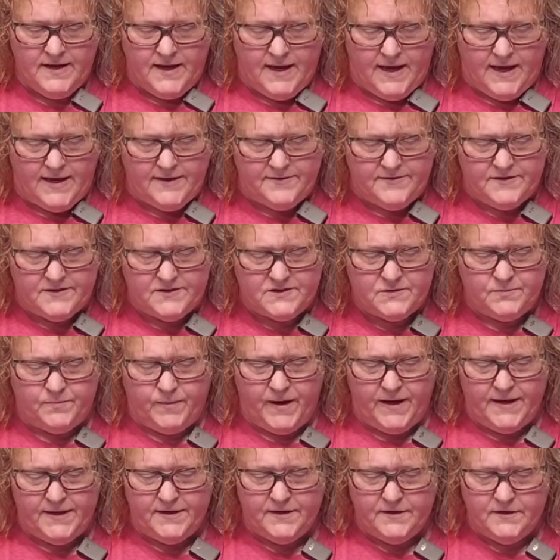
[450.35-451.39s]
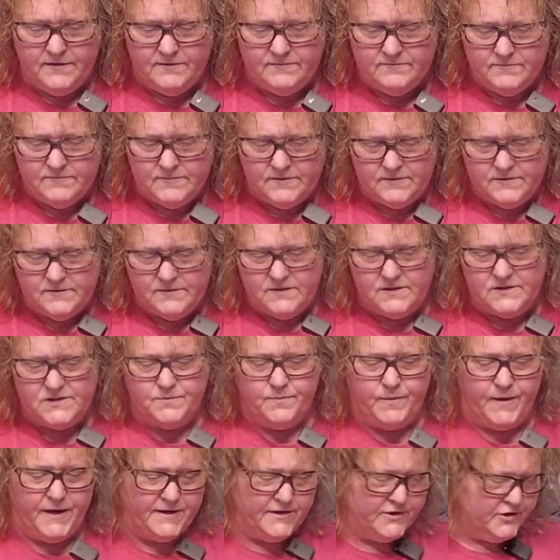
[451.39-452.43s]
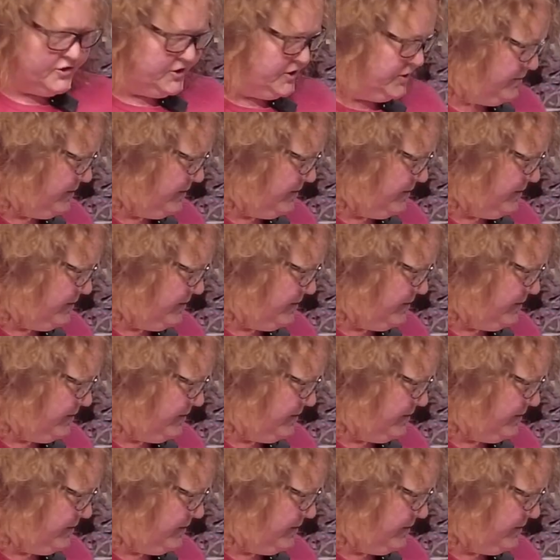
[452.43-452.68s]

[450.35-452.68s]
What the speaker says: and the spider should